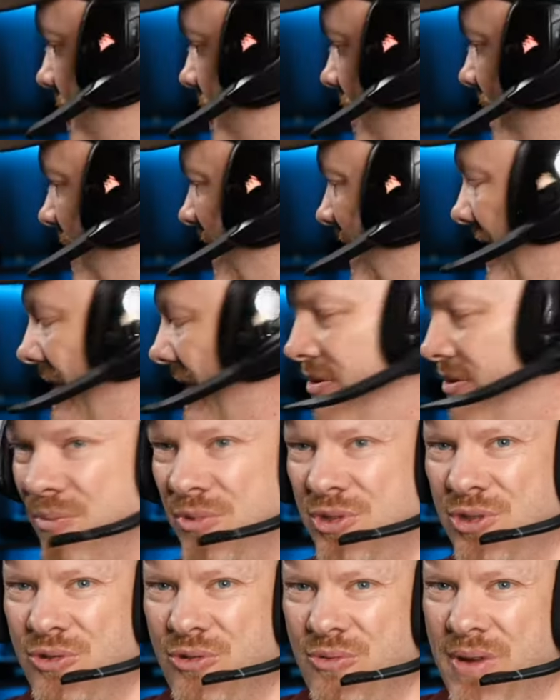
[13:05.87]
I think you can get up
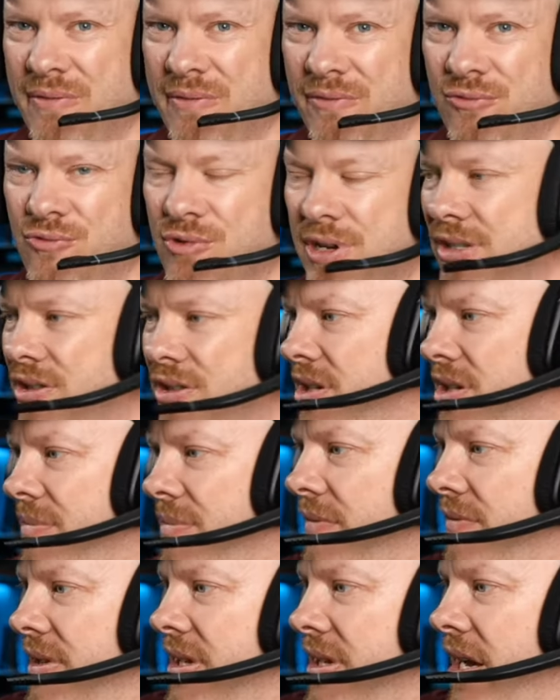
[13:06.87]
to around three times
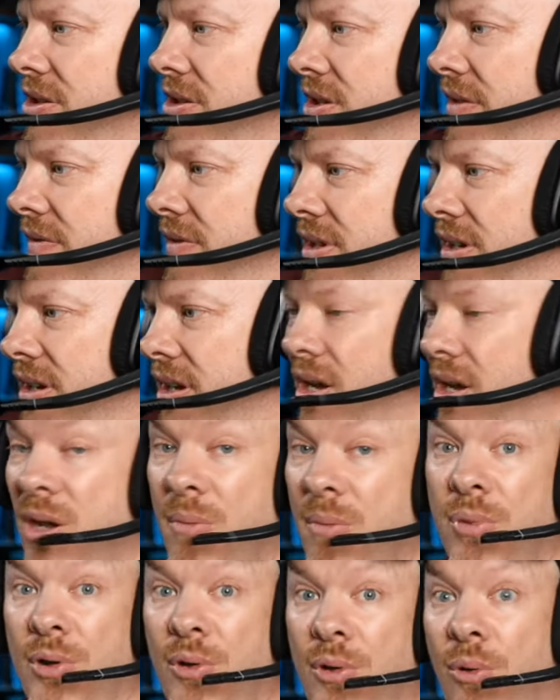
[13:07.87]
magnification if you
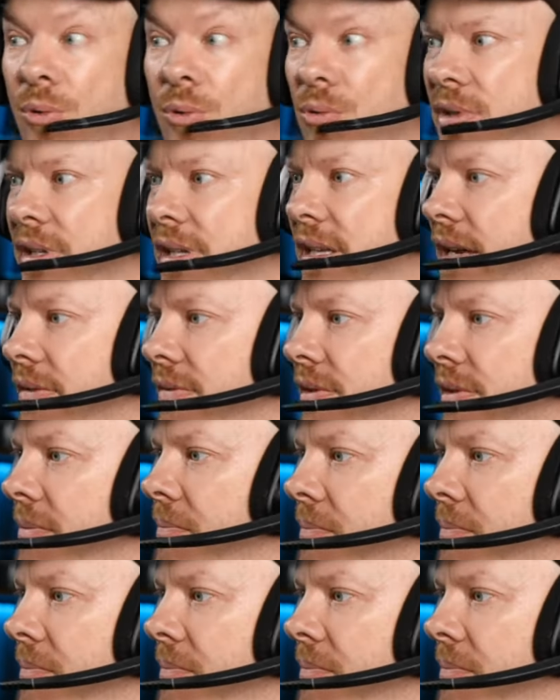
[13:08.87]
put it all together.